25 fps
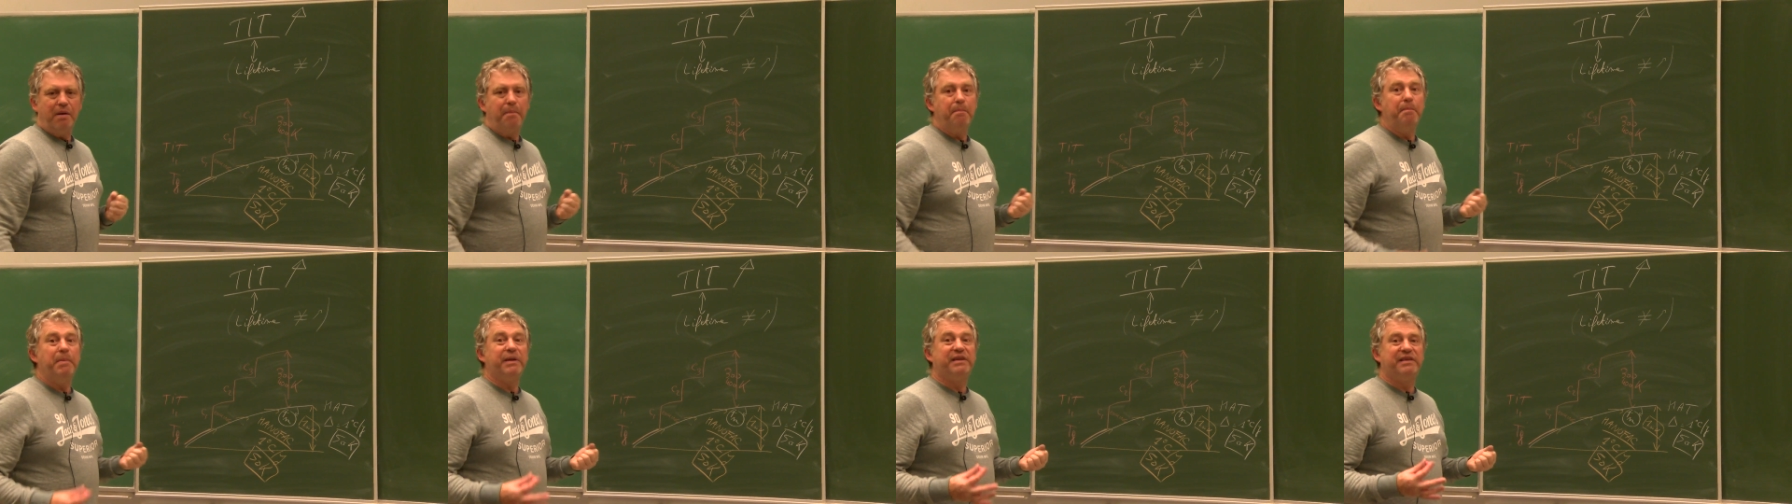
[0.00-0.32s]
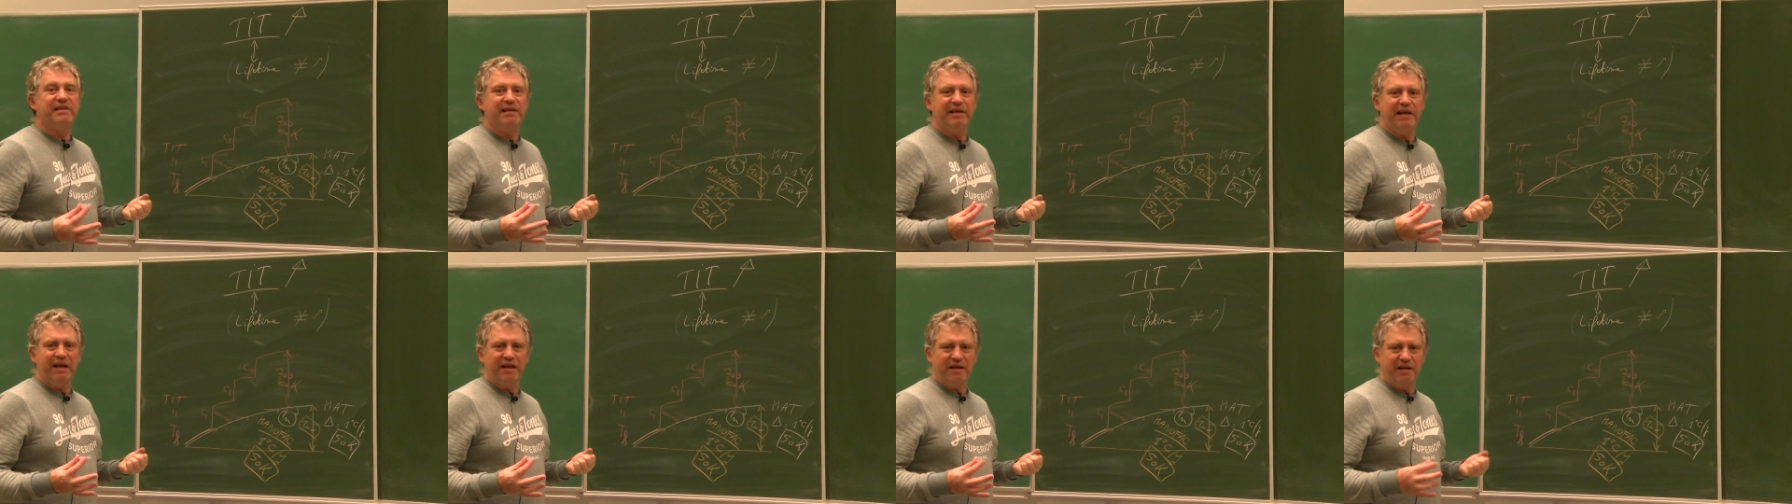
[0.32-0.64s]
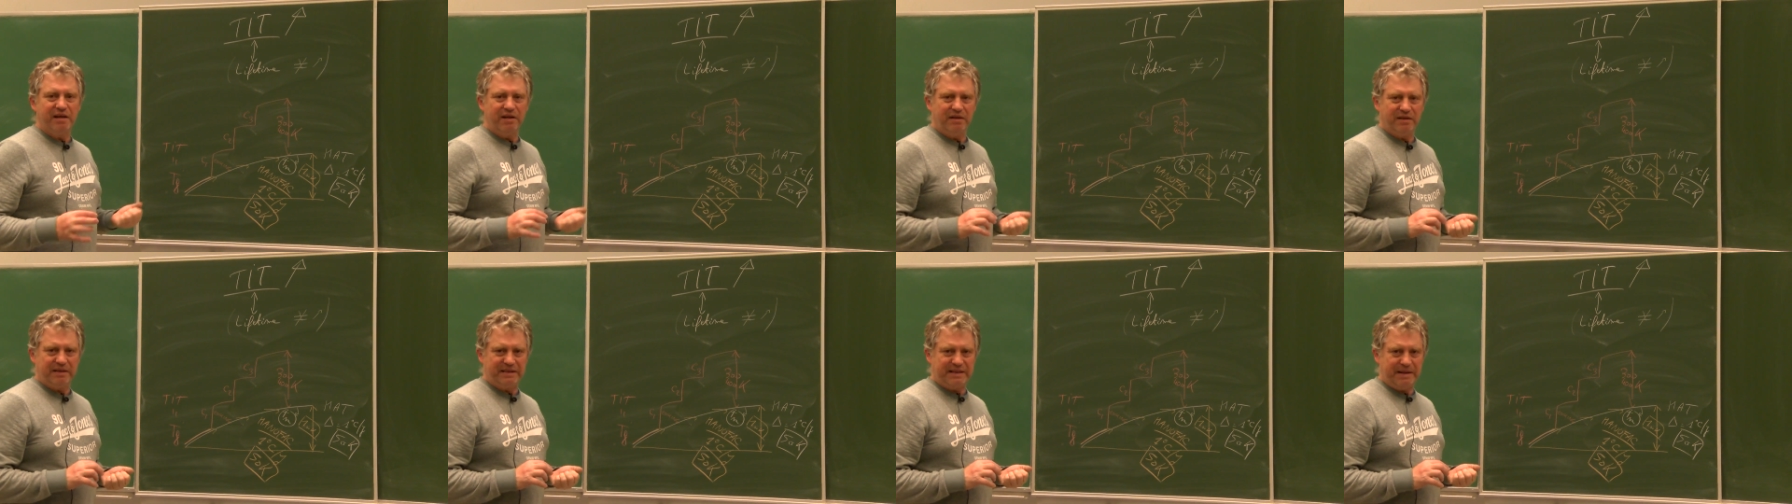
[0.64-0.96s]

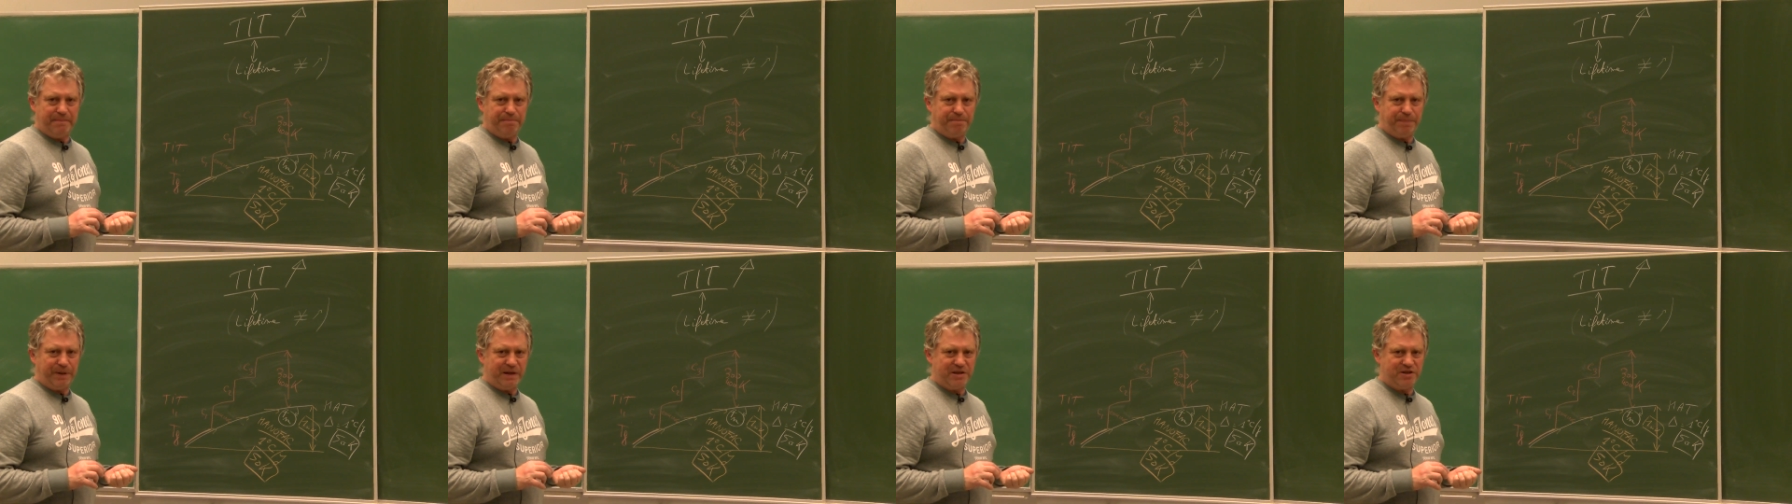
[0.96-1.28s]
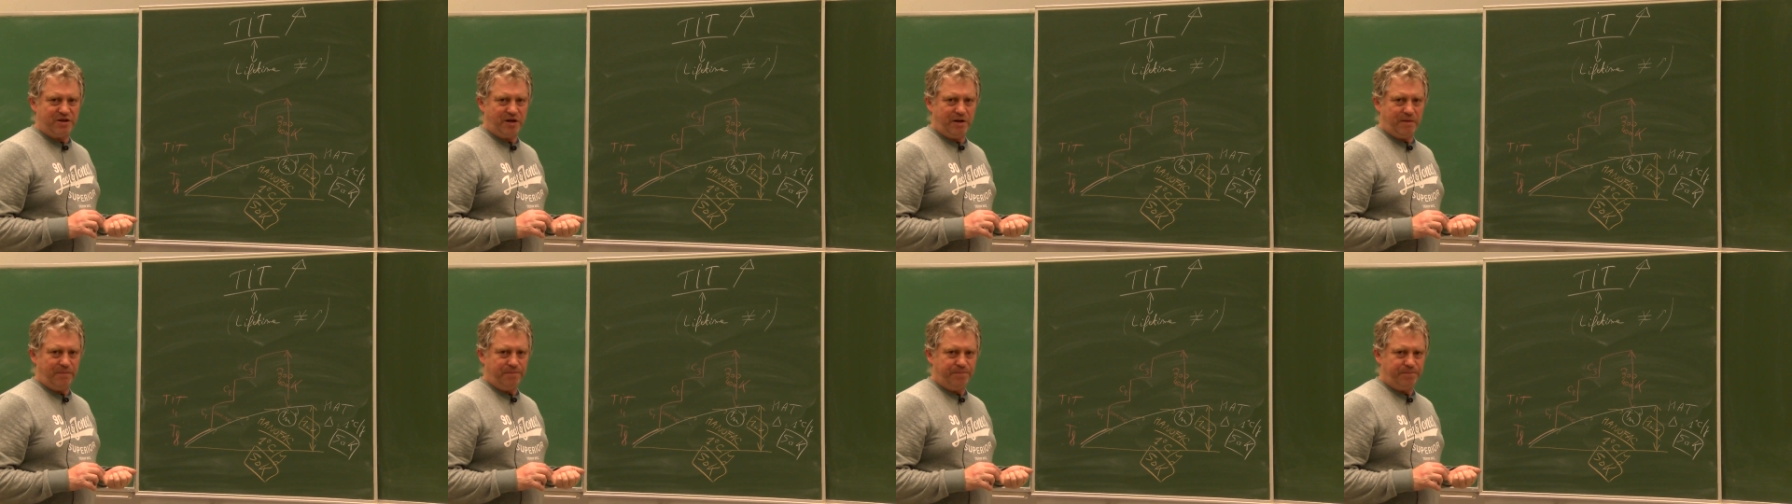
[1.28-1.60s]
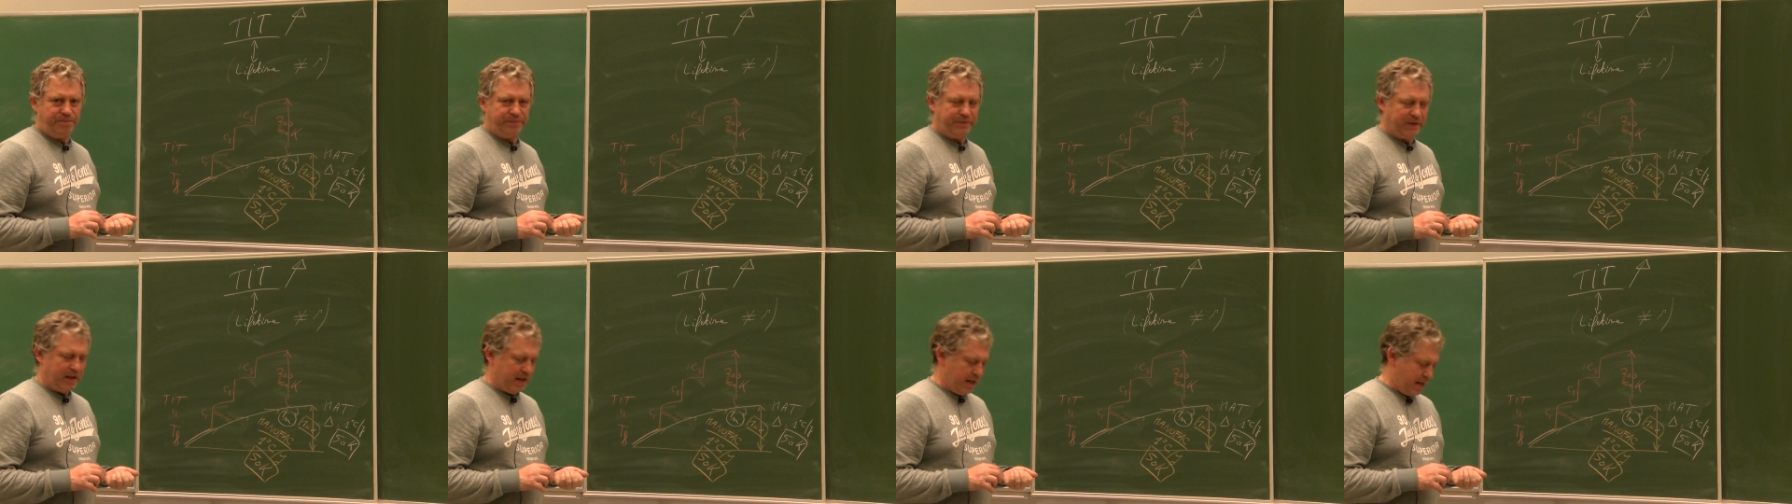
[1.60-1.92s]
material temperature.
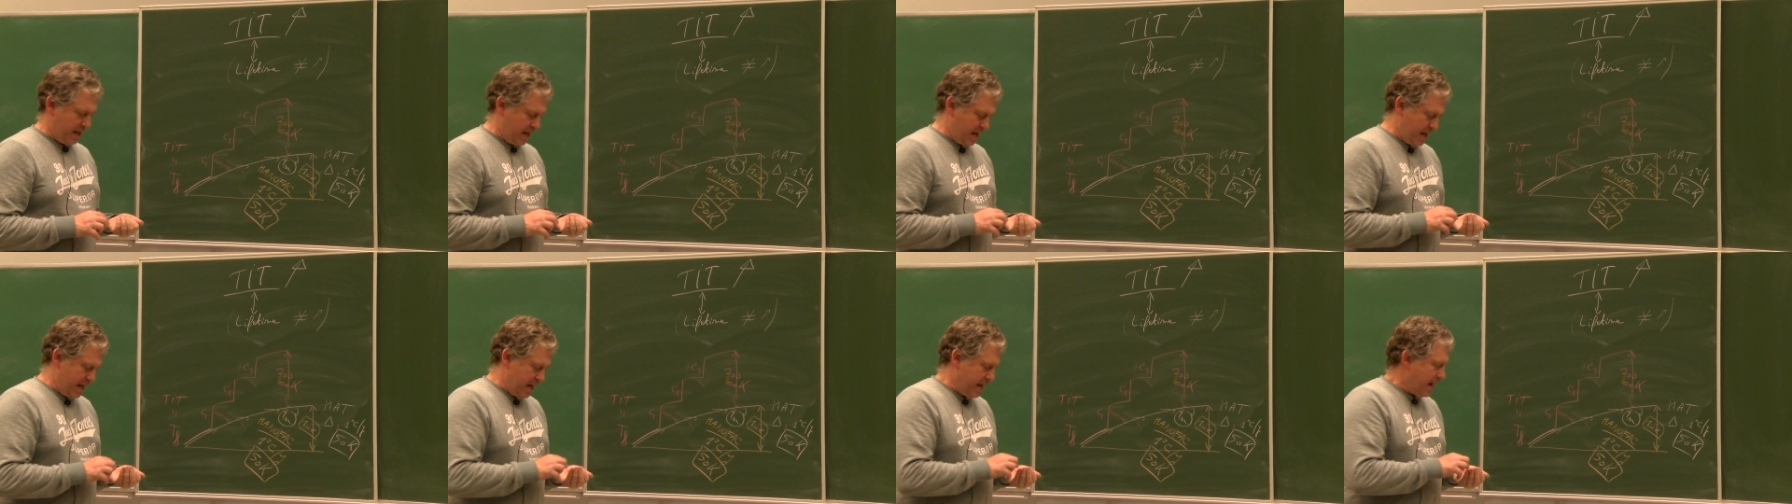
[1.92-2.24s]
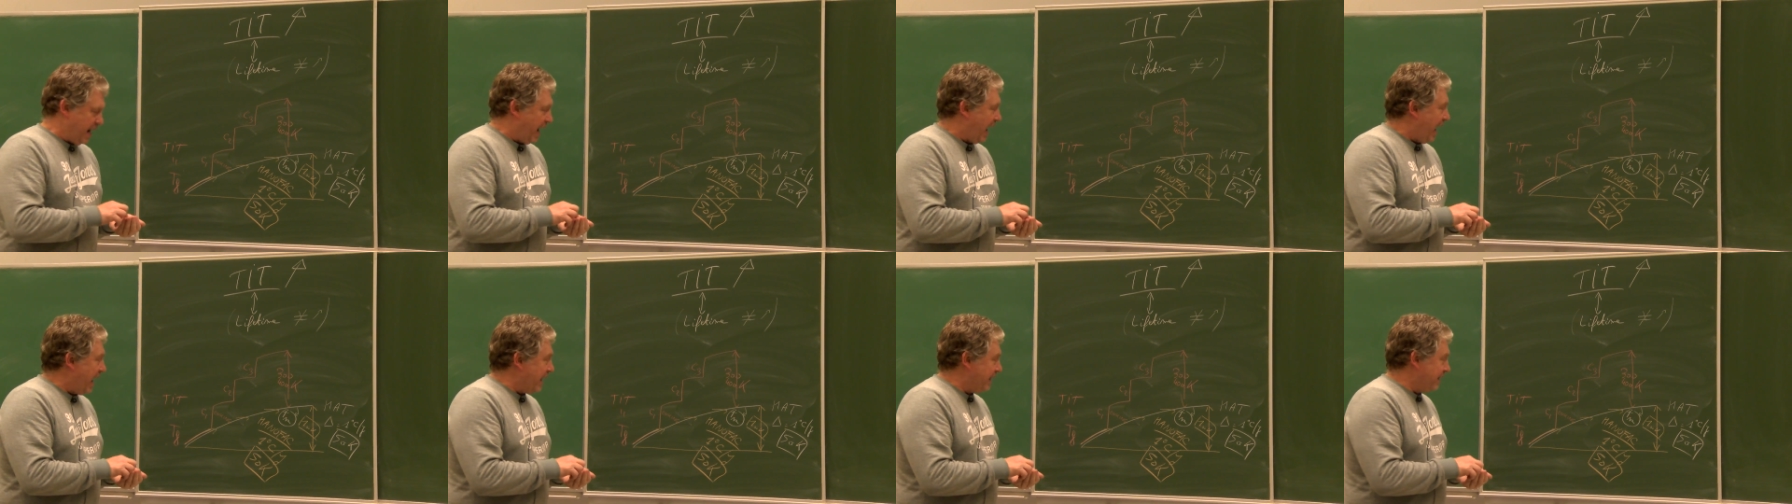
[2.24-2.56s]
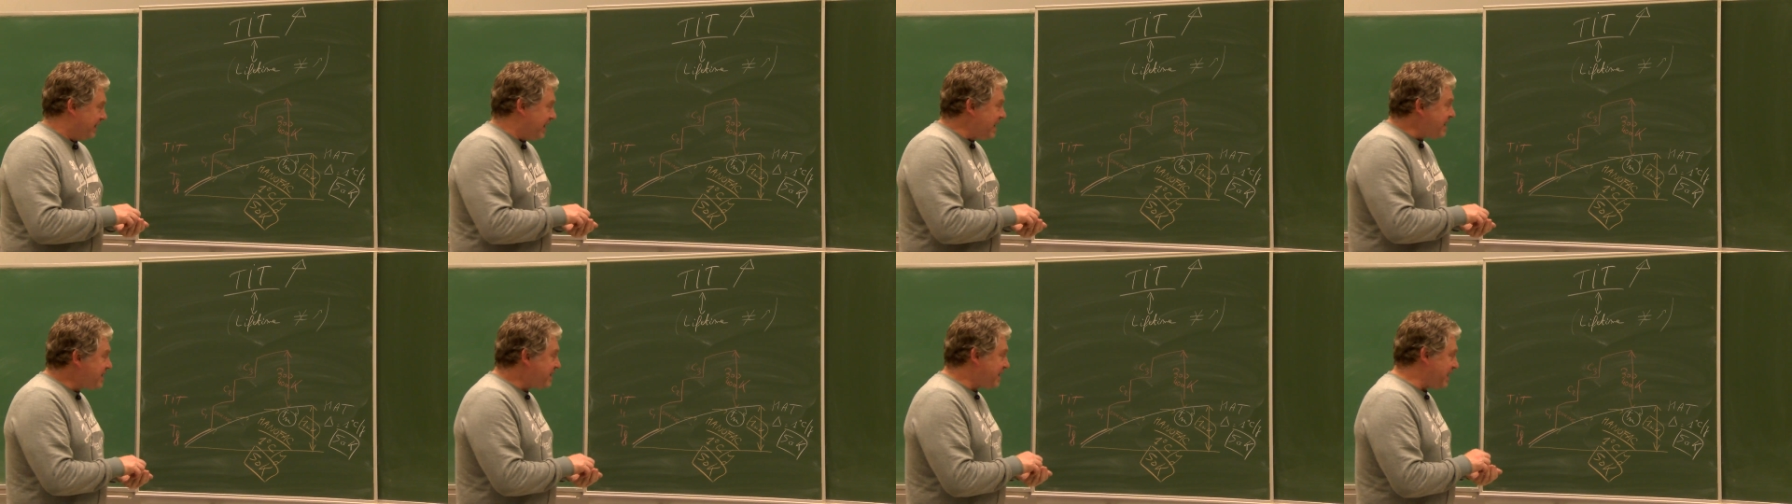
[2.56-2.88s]
And
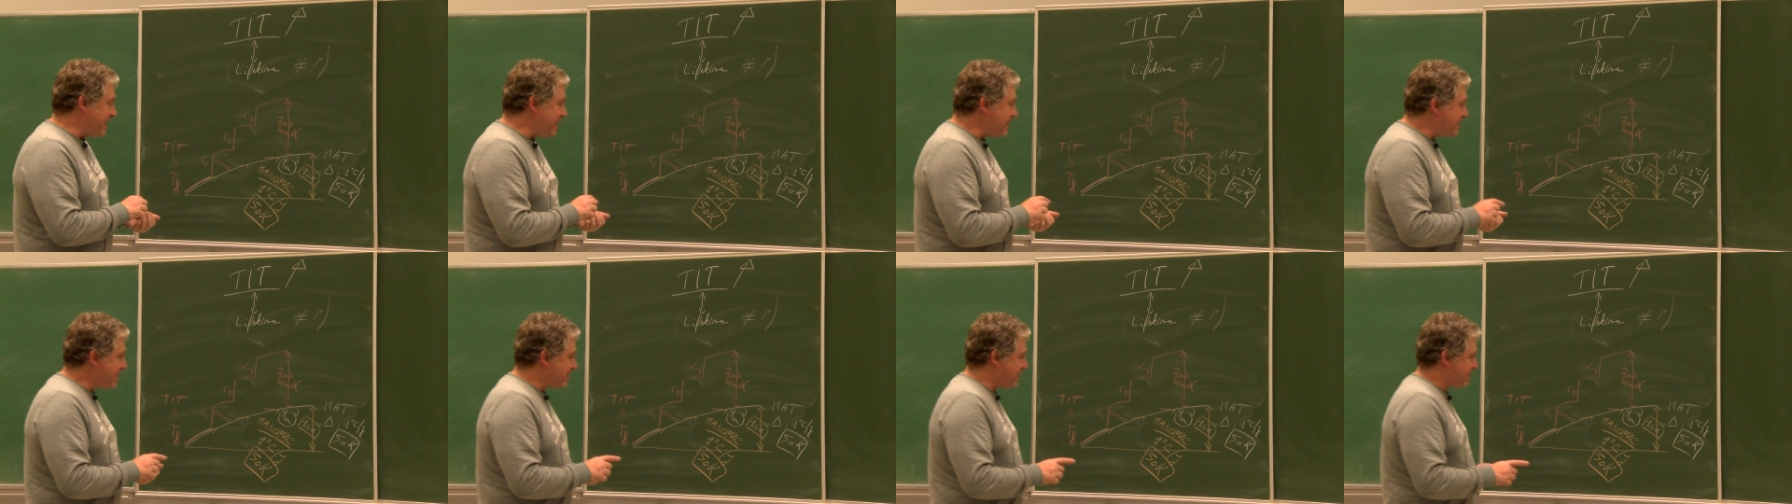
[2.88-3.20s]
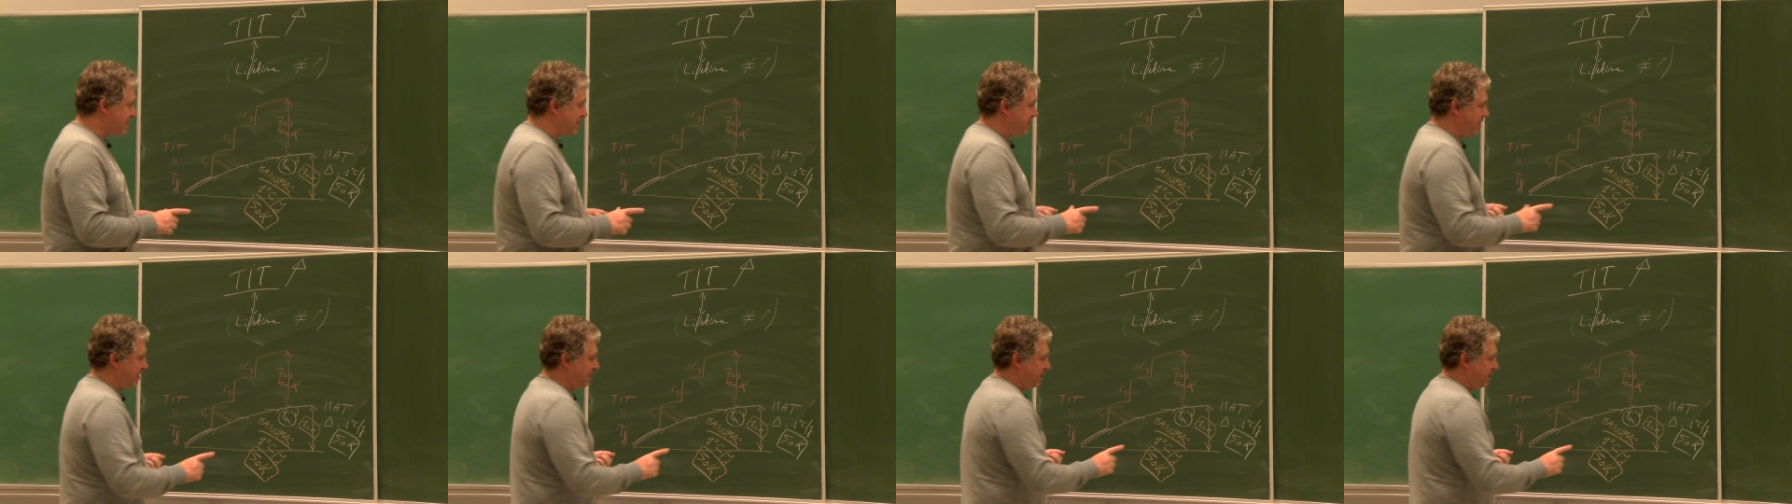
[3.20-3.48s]
this is